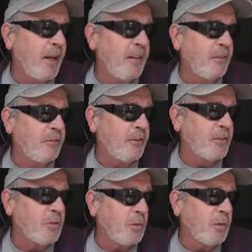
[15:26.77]
is not the
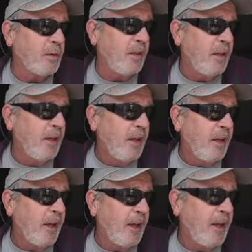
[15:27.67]
first one.
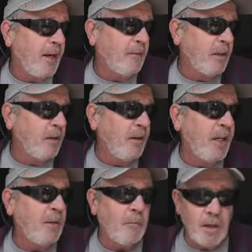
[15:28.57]
And I'm going to go
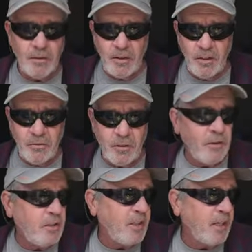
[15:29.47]
ahead and mark these for
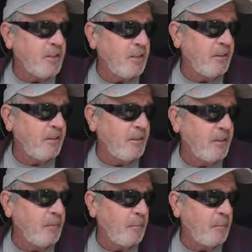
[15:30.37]
rejection